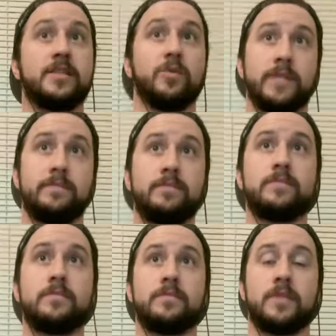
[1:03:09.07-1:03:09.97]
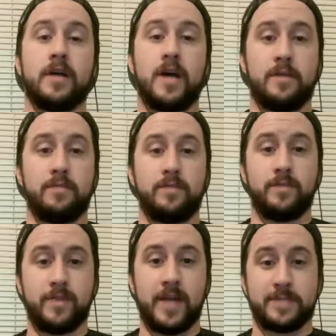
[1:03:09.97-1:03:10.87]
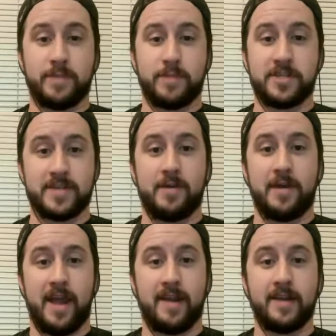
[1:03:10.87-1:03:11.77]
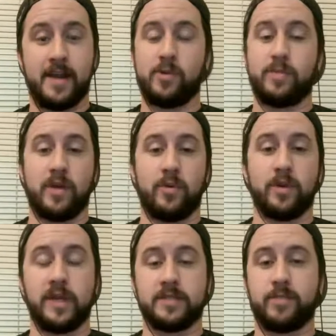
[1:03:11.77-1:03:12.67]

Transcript: it would. As much as I would hate it, it would be a really good spot.